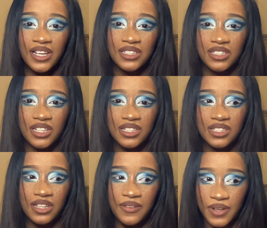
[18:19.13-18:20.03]
just
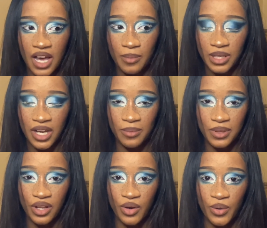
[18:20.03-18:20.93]
leave a comment down
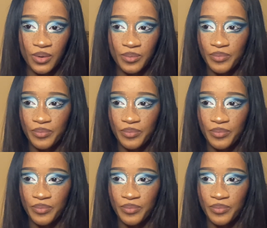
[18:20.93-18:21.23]
below